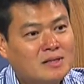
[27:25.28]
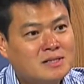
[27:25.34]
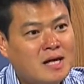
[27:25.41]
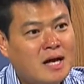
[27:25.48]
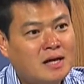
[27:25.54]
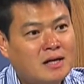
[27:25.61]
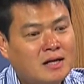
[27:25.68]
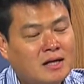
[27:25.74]

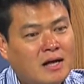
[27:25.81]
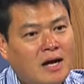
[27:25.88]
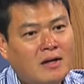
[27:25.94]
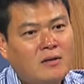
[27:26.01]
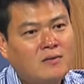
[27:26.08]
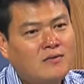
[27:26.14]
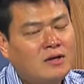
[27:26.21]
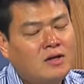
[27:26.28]
Exactly. I
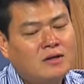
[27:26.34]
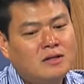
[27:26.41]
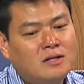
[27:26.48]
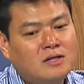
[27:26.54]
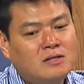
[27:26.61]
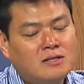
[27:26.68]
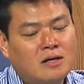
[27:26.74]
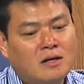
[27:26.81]
don't think
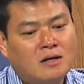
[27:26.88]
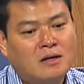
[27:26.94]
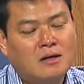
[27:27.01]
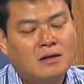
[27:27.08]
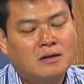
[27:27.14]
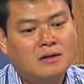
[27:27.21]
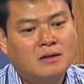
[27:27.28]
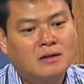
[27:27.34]
these are
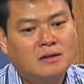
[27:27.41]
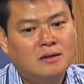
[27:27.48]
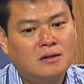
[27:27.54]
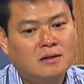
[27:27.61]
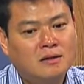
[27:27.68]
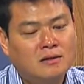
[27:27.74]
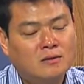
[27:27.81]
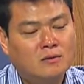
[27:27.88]

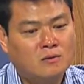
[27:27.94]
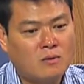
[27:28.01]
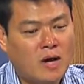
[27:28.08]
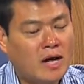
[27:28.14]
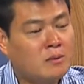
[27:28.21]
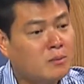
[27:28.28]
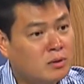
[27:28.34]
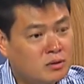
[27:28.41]
the
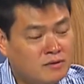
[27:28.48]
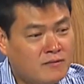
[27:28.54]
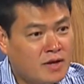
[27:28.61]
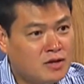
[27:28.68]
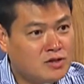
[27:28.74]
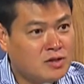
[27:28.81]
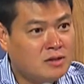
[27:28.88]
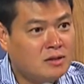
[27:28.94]
right
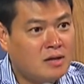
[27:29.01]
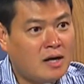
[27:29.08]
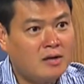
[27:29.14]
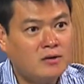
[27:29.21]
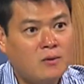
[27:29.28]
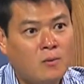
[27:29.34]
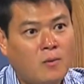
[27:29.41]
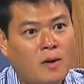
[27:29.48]
motivation. I
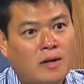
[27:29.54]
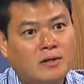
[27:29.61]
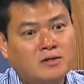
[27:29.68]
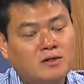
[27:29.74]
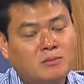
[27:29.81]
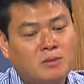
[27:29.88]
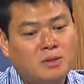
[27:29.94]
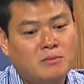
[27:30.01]
don't want it
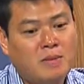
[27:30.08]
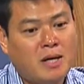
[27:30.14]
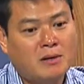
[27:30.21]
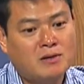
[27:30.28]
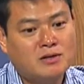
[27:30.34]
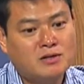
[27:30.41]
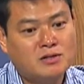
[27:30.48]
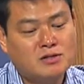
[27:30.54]
to be
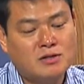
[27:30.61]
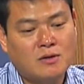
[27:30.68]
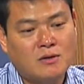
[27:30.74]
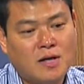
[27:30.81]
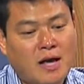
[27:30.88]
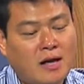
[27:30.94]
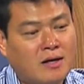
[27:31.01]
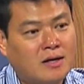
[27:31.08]
better just so
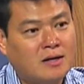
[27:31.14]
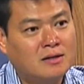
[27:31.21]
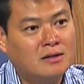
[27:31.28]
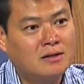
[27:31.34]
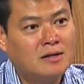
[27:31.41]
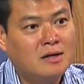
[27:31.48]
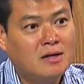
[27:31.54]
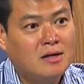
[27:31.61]
that I
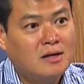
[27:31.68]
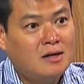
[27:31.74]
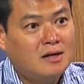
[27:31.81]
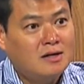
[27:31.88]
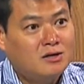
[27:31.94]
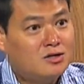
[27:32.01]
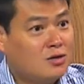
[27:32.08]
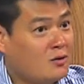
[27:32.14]
can
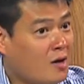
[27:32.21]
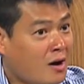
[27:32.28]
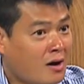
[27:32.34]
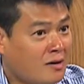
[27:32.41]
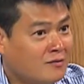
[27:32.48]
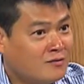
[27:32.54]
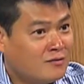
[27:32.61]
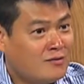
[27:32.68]
show
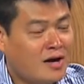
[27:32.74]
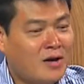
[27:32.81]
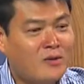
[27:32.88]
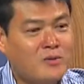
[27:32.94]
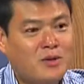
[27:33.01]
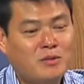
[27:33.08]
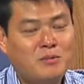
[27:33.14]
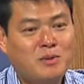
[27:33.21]
off. I don't
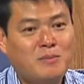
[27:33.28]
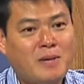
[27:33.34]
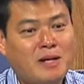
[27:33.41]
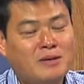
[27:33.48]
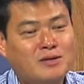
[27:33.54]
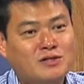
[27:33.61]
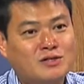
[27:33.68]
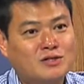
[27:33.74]
want to be
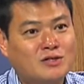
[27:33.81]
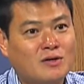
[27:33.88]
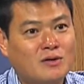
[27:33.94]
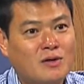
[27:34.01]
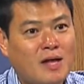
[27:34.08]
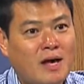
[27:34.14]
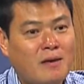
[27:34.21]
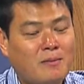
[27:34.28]
better just
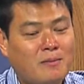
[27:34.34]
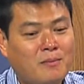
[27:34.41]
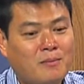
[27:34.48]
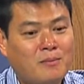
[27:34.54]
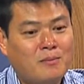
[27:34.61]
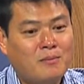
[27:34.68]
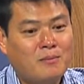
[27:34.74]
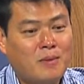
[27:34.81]
so that
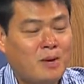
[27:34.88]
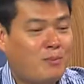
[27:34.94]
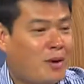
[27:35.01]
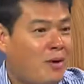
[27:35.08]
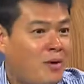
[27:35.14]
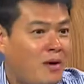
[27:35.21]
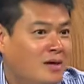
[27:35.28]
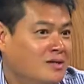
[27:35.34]
my
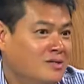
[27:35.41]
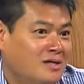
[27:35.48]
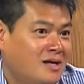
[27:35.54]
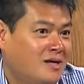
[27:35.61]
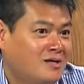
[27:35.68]
parents can